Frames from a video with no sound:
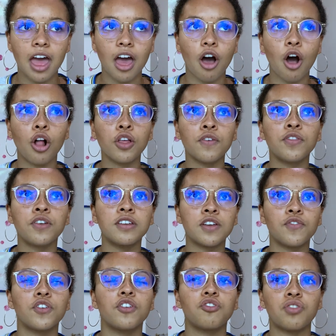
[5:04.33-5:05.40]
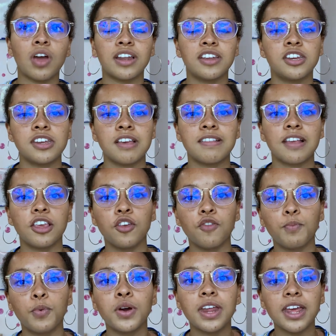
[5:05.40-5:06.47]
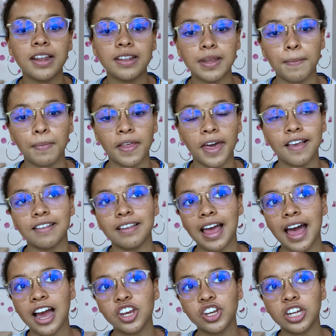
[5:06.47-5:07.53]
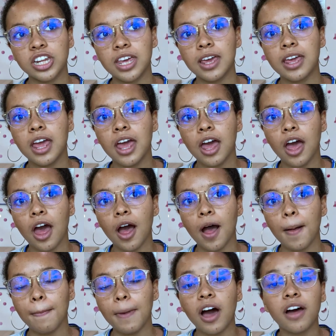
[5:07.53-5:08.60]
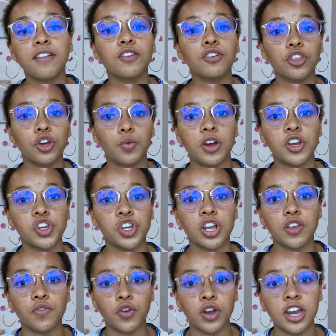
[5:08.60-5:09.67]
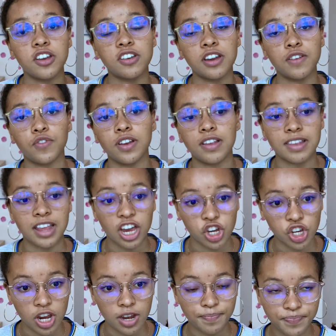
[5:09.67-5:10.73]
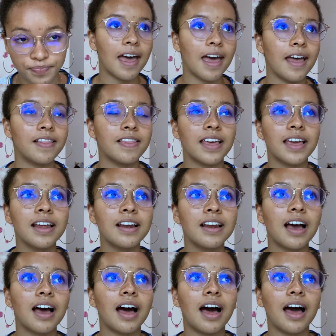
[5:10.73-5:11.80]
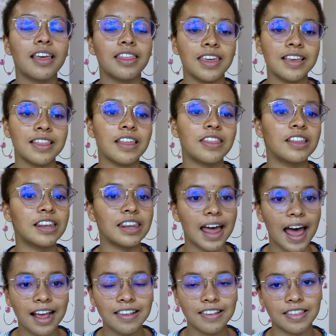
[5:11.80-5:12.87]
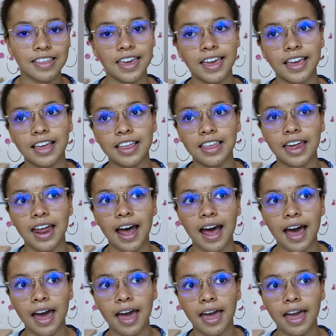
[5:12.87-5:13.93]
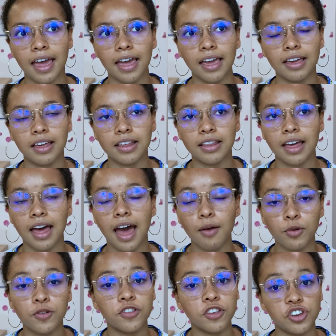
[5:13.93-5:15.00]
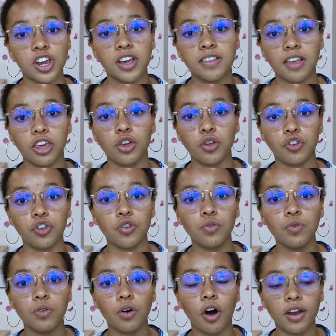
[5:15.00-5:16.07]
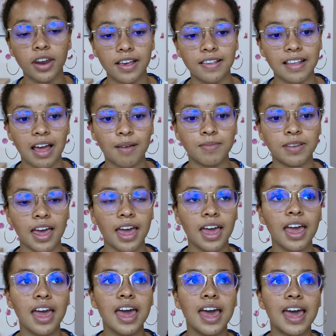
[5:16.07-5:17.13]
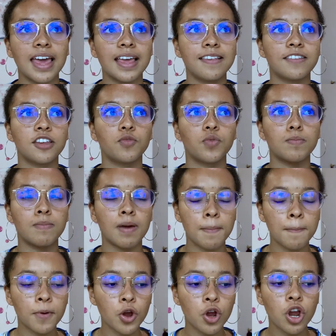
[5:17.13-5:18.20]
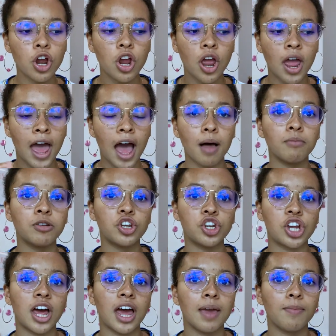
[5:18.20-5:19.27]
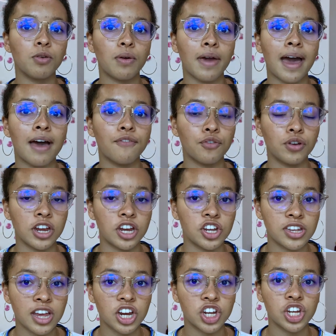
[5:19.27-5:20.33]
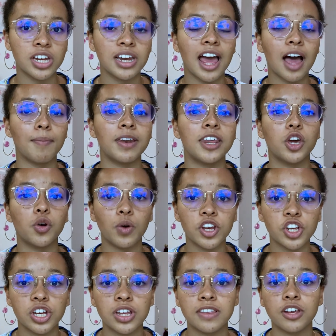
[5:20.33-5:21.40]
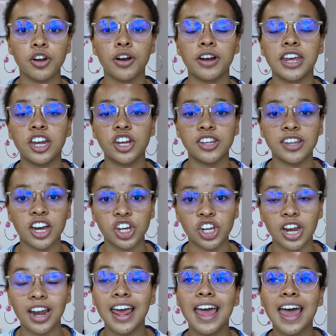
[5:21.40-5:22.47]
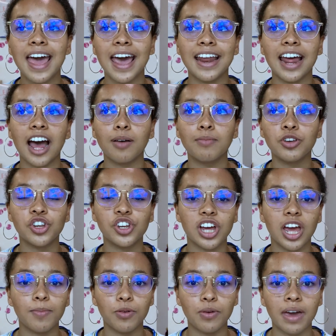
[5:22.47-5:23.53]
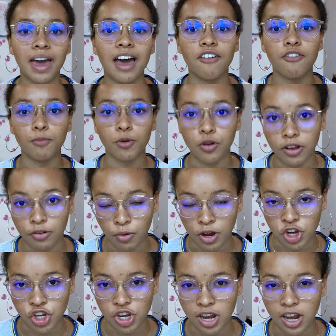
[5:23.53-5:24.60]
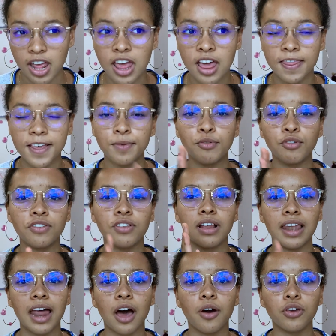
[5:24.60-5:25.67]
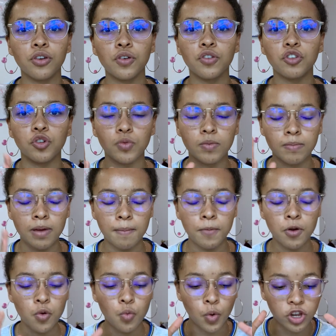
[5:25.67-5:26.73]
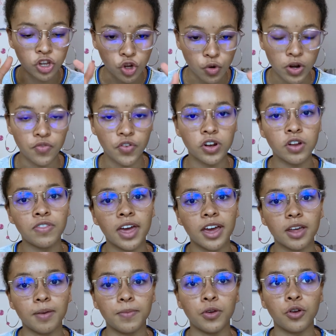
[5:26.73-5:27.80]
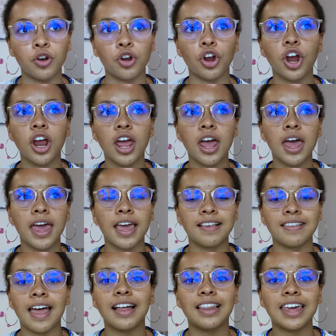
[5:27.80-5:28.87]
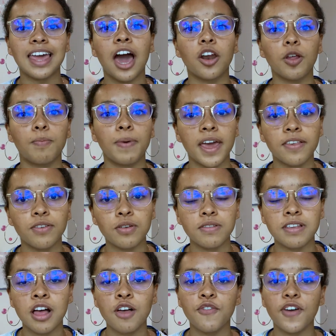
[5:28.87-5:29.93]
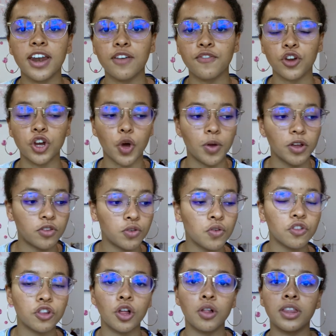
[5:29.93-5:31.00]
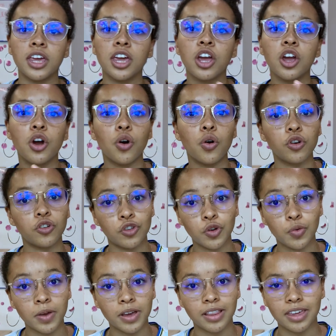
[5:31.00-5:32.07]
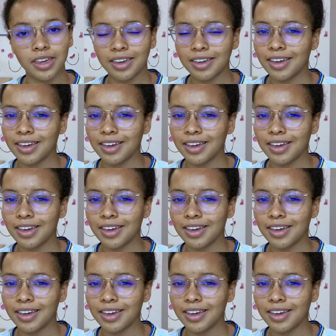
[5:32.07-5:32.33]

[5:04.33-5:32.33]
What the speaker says: All of the different strategies that you've put into place to actually answer the questions for each different section. And then I think that the last thing that I would suggest that you do on exam day is to remember how much time you have for each section, how many questions there are in each section, and how much time you have per question. This will just allow you to remember when you're in front of that computer exactly how to pace yourself and if you're going too slowly or too quickly.